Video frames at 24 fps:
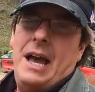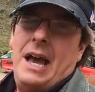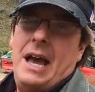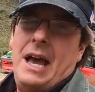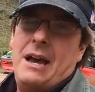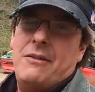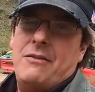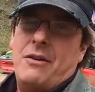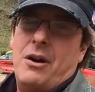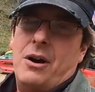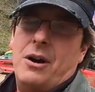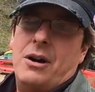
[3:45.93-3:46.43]

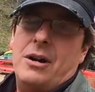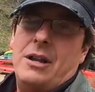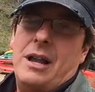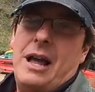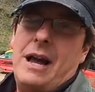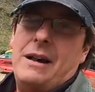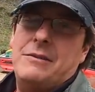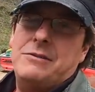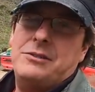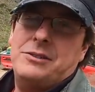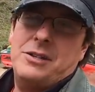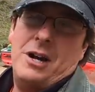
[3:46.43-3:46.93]
have our
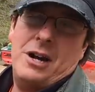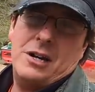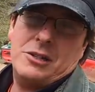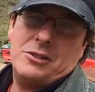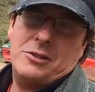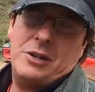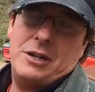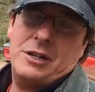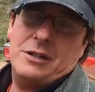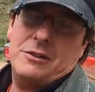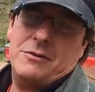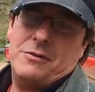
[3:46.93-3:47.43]
livestock
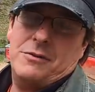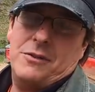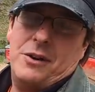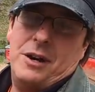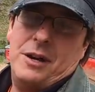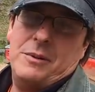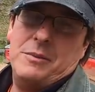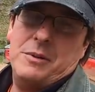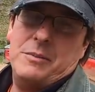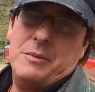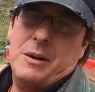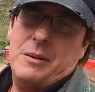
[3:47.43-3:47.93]
trailer
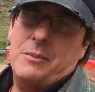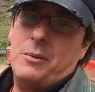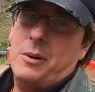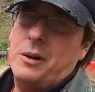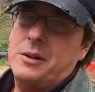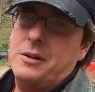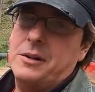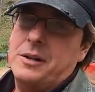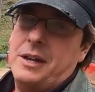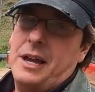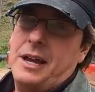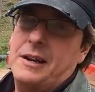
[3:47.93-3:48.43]
frame that my
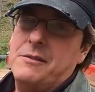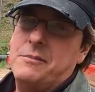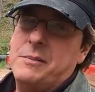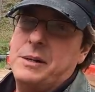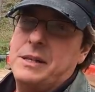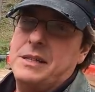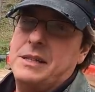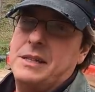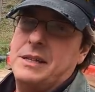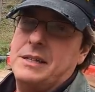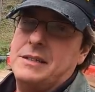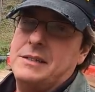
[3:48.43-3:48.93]
brother gave
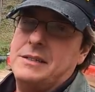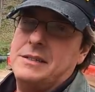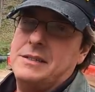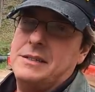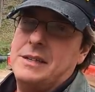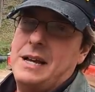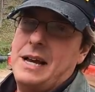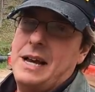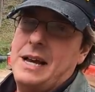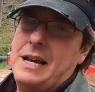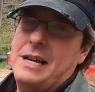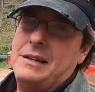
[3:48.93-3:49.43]
me that
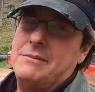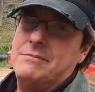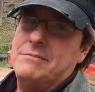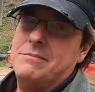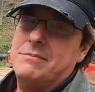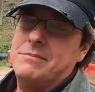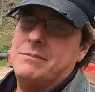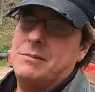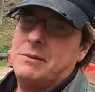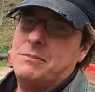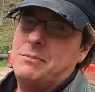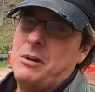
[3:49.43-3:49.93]

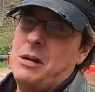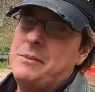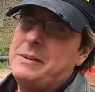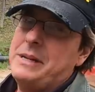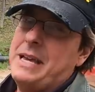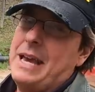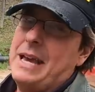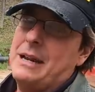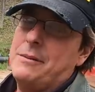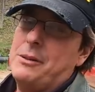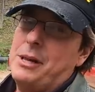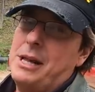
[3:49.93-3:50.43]
um, probably
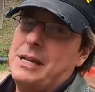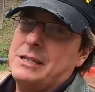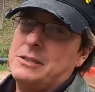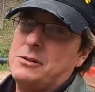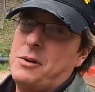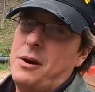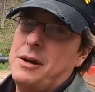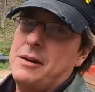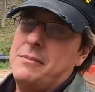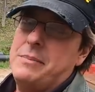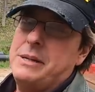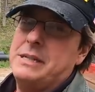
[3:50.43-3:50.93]
cannibalized
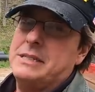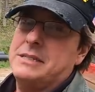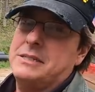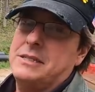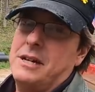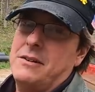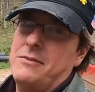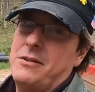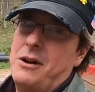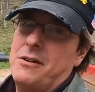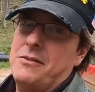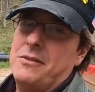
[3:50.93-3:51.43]
quite a bit of
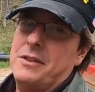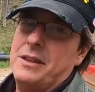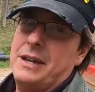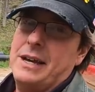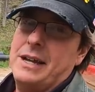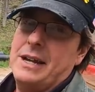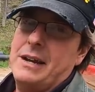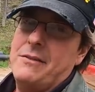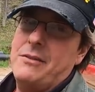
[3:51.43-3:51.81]
stuff off of that.